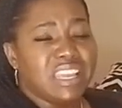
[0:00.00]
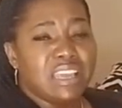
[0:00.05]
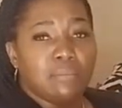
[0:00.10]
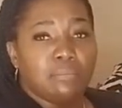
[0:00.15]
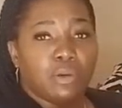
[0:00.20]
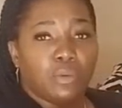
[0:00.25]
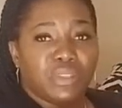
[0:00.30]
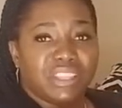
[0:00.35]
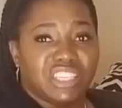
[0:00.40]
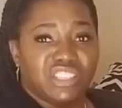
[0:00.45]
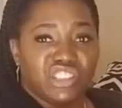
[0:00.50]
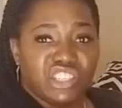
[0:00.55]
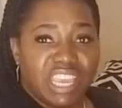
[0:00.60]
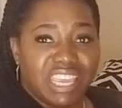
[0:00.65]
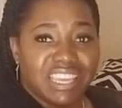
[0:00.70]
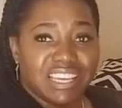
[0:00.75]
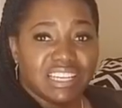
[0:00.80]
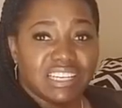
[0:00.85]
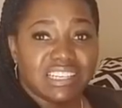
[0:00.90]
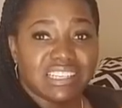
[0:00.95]
But with the J
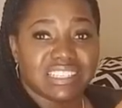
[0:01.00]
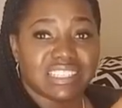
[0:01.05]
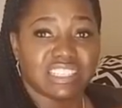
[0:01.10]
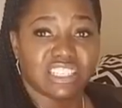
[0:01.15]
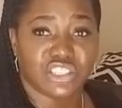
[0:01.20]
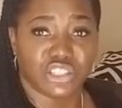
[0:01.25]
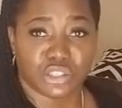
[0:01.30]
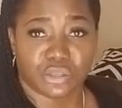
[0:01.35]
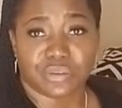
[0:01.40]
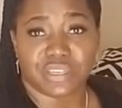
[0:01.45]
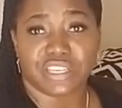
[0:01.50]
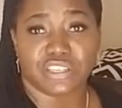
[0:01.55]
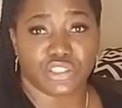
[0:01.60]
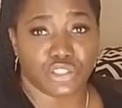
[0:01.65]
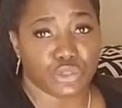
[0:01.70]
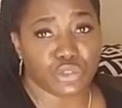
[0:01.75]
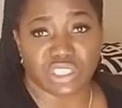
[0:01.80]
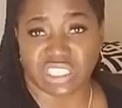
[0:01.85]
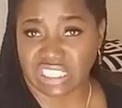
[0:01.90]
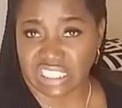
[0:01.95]
hooks, the jewelry
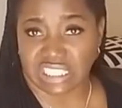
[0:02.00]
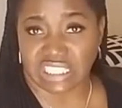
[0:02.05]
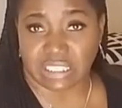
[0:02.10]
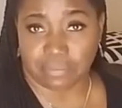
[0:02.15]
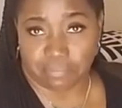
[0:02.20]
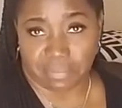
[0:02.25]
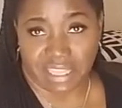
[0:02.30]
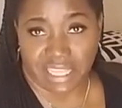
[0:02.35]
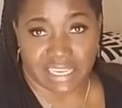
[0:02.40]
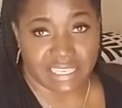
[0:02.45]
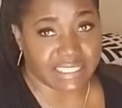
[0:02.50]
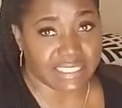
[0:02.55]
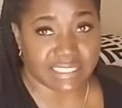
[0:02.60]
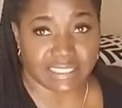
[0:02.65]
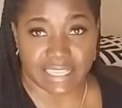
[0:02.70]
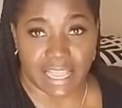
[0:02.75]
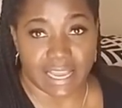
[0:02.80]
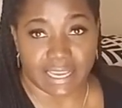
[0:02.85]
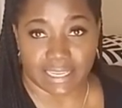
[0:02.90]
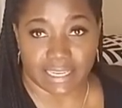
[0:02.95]
usually is in place. It's
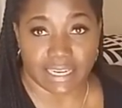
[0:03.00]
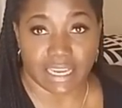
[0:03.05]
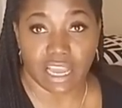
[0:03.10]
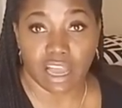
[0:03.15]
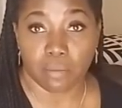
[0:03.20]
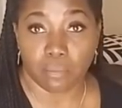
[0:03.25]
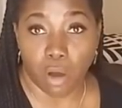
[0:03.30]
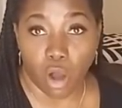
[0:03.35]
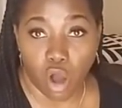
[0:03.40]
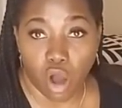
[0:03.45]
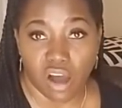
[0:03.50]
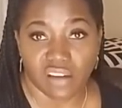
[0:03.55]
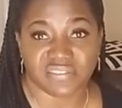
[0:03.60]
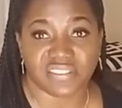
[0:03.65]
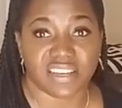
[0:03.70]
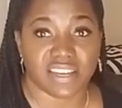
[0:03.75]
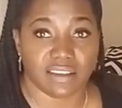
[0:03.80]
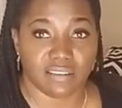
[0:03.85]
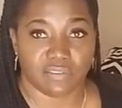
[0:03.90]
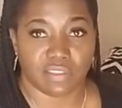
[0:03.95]
not going to come off
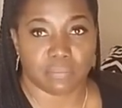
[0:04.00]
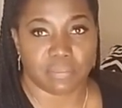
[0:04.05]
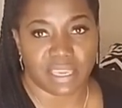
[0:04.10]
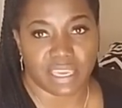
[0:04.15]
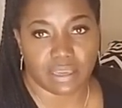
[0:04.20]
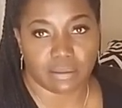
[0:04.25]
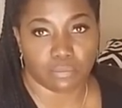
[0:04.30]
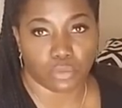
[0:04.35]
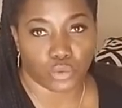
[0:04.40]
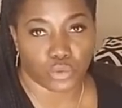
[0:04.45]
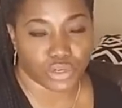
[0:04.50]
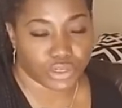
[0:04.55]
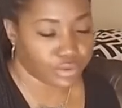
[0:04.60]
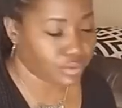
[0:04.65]
of the pegboard,